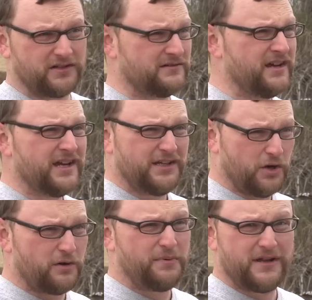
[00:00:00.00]
and
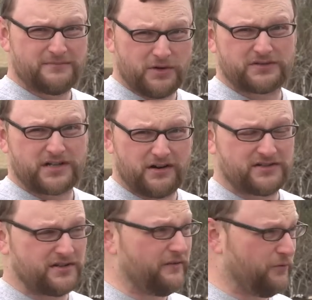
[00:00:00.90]
European military
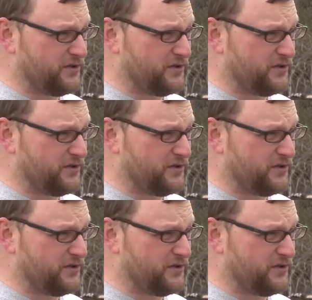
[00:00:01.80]
stuff,